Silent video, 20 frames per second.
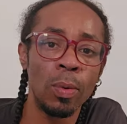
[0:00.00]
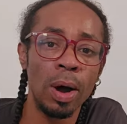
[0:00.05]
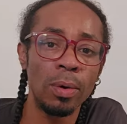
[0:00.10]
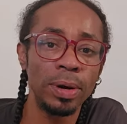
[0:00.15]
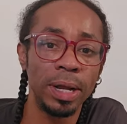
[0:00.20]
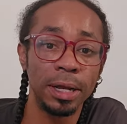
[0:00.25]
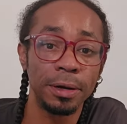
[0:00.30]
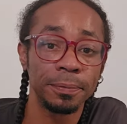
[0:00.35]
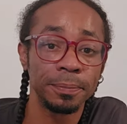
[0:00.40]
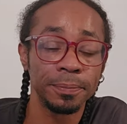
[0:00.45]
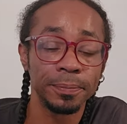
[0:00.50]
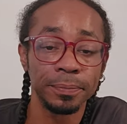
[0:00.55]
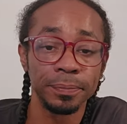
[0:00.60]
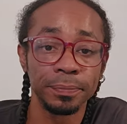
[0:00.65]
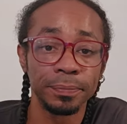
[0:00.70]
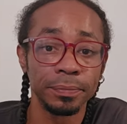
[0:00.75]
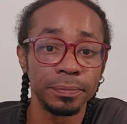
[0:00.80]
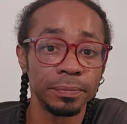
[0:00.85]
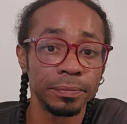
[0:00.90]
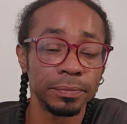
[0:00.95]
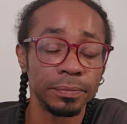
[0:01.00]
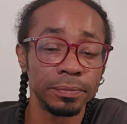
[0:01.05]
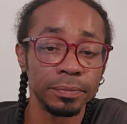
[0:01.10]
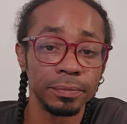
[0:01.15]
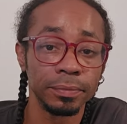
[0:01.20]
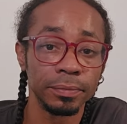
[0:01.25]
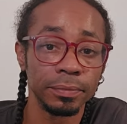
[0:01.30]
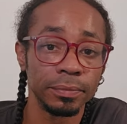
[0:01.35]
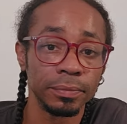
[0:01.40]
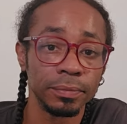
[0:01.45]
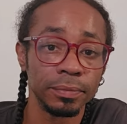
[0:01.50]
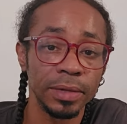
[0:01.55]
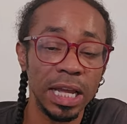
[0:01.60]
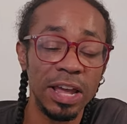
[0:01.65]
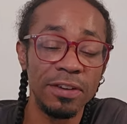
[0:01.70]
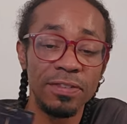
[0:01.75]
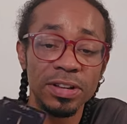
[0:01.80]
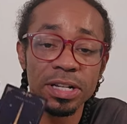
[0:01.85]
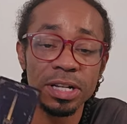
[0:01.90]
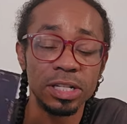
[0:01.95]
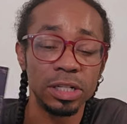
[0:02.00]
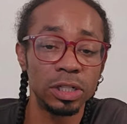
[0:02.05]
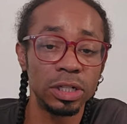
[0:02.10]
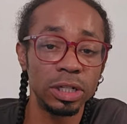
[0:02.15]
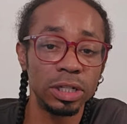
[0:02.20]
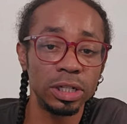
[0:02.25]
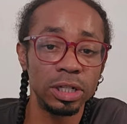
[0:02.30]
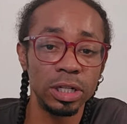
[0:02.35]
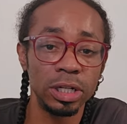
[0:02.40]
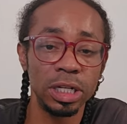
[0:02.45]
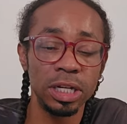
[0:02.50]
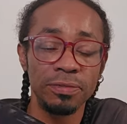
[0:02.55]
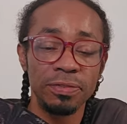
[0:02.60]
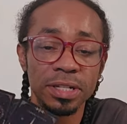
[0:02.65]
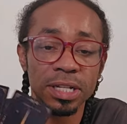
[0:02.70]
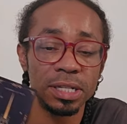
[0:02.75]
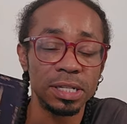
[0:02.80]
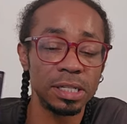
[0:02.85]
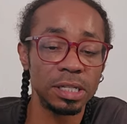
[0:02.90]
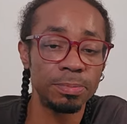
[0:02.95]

want it. If it doesn't look good, if it doesn't